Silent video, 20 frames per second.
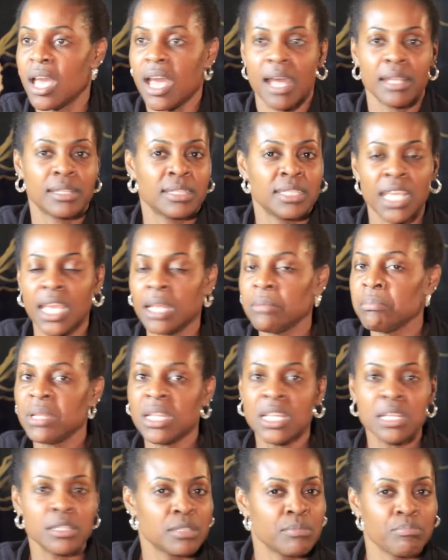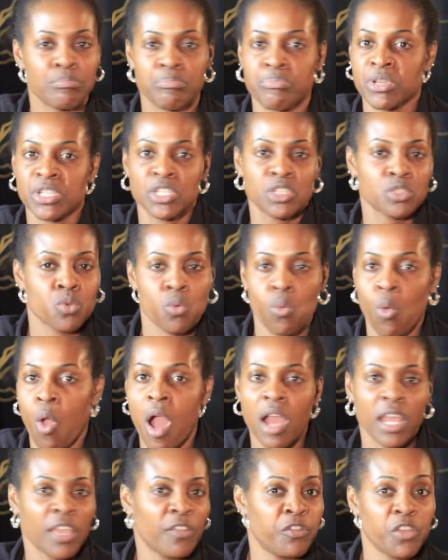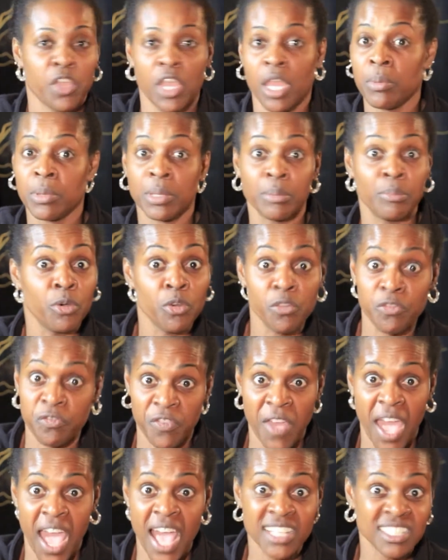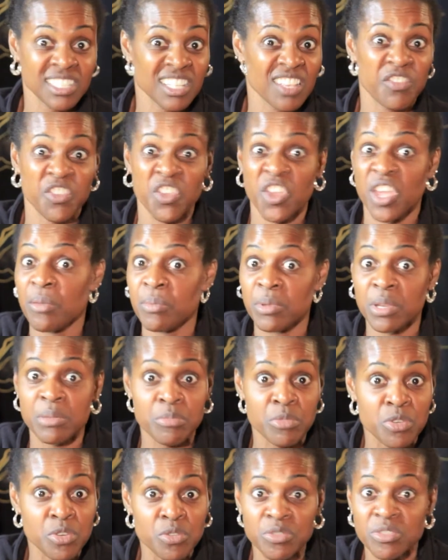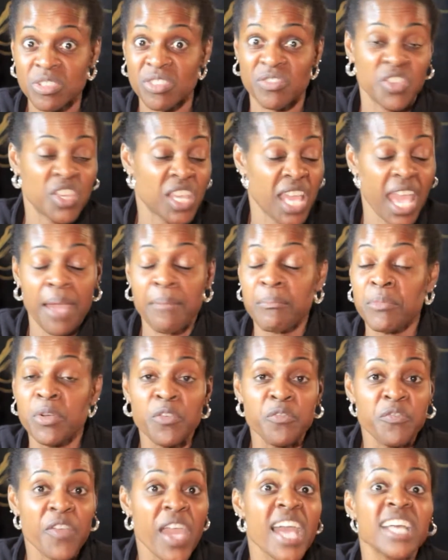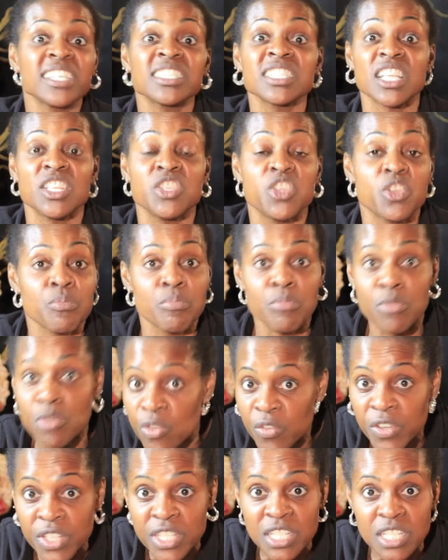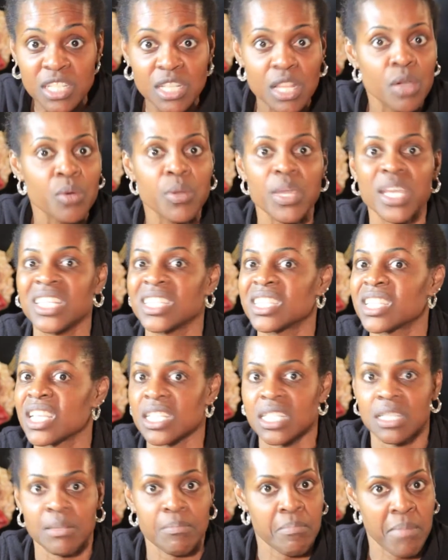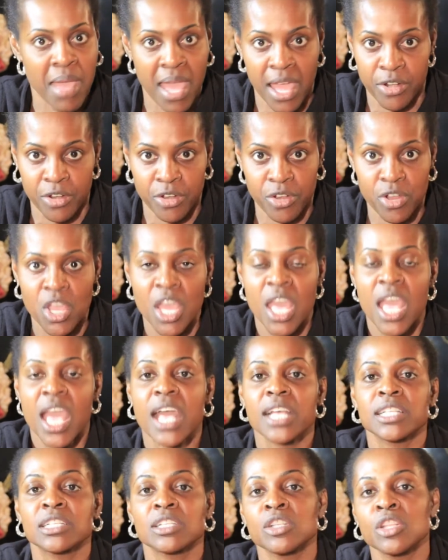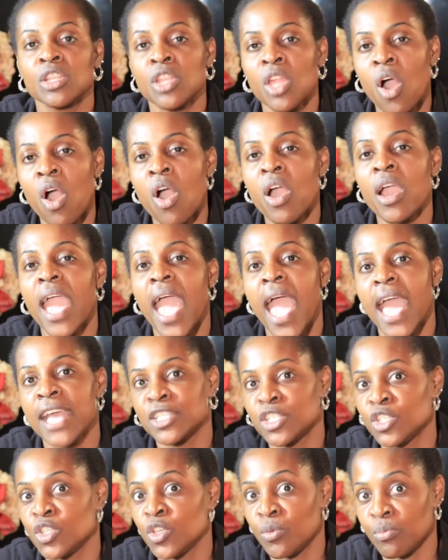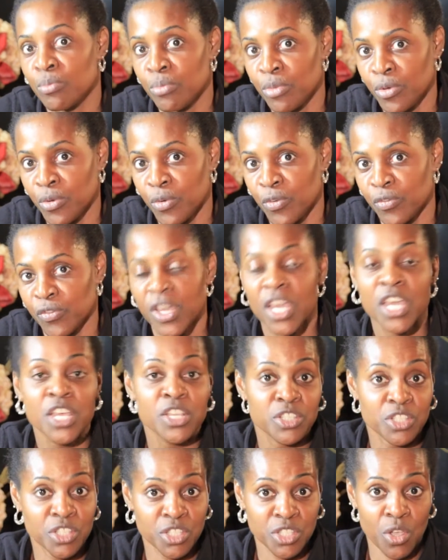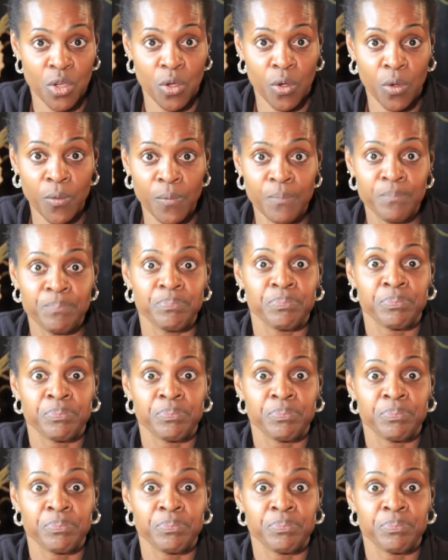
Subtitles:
At 10 minutes, brisk walk if you're able to move fast. If you can't move fast and you're moving slow, it doesn't matter as long as you move. So